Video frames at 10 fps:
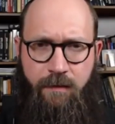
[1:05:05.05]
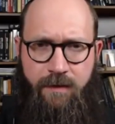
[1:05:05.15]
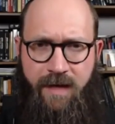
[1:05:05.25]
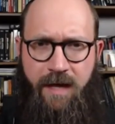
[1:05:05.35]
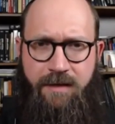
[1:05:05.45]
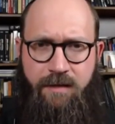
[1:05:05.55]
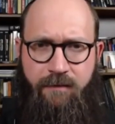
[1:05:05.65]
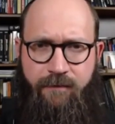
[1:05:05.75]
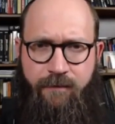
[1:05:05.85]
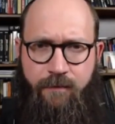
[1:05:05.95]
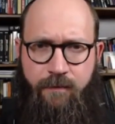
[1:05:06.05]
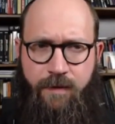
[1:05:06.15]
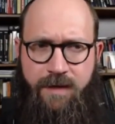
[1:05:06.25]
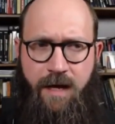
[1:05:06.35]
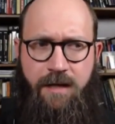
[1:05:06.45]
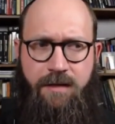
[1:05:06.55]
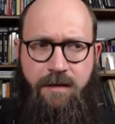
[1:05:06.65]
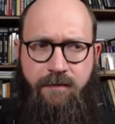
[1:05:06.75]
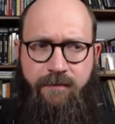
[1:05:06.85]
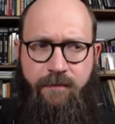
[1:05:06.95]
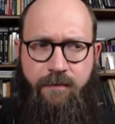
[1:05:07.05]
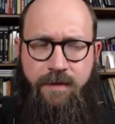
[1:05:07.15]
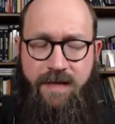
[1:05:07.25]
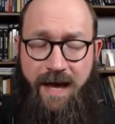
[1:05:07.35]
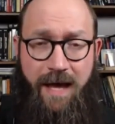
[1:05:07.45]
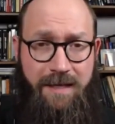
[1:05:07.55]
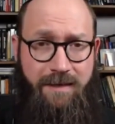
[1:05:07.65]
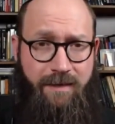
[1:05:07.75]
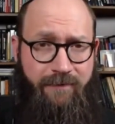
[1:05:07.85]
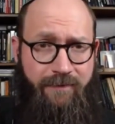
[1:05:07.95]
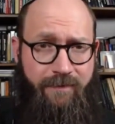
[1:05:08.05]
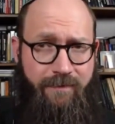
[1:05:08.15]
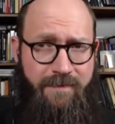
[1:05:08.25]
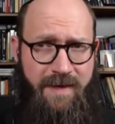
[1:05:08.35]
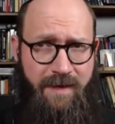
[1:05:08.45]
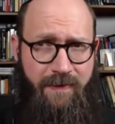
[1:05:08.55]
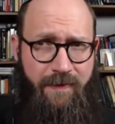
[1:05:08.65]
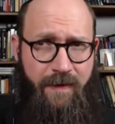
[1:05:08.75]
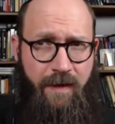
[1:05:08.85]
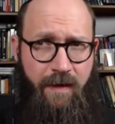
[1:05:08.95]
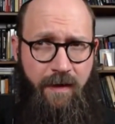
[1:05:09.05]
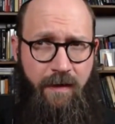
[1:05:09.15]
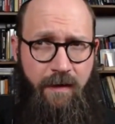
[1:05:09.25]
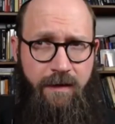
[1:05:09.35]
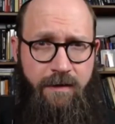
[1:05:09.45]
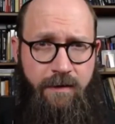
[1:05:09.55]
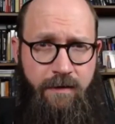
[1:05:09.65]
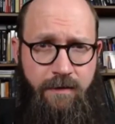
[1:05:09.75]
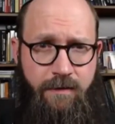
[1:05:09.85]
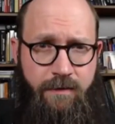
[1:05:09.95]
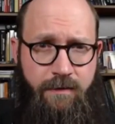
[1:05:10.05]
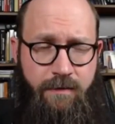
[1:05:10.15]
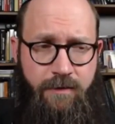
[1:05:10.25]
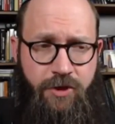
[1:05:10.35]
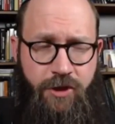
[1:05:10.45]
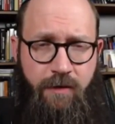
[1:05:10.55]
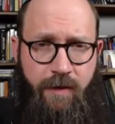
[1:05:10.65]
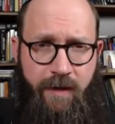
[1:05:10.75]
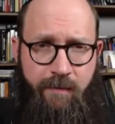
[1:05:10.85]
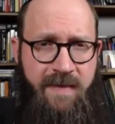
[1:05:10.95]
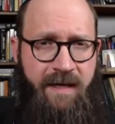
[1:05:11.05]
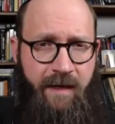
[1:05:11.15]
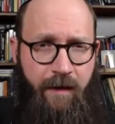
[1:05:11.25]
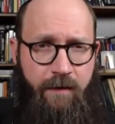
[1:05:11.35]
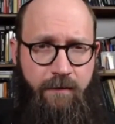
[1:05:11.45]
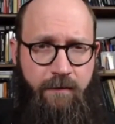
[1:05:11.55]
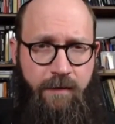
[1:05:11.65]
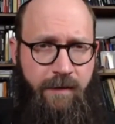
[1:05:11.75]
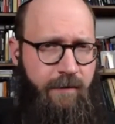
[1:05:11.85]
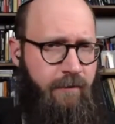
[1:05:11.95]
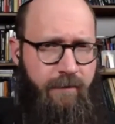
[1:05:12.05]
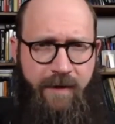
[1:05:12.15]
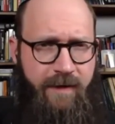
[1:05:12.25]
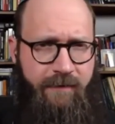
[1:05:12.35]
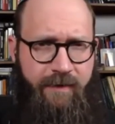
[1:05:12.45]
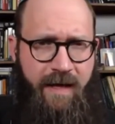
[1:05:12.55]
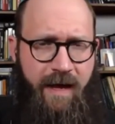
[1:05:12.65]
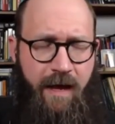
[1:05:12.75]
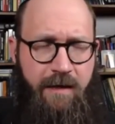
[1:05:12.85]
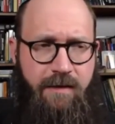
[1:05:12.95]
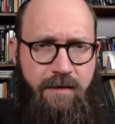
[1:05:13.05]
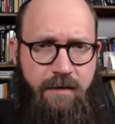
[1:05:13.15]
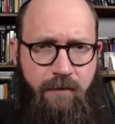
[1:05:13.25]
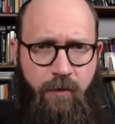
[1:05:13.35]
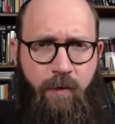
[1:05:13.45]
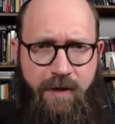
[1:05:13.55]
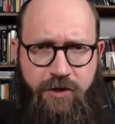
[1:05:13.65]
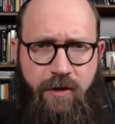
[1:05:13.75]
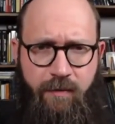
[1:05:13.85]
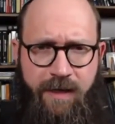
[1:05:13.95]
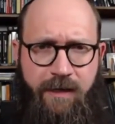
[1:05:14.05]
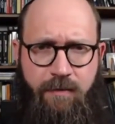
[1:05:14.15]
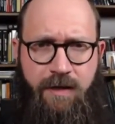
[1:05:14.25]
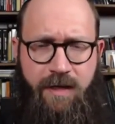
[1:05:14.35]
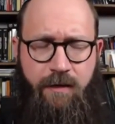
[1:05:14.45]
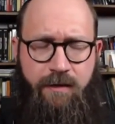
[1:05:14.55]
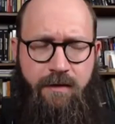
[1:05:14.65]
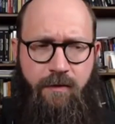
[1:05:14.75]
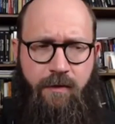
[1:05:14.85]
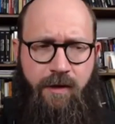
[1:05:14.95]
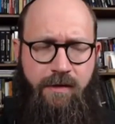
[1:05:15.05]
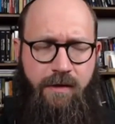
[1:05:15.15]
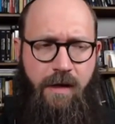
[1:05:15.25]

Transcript: The task of the task of the task of myth is to generate meaning. And I think those are very different tasks. And one way you generate meaning is by telling stories.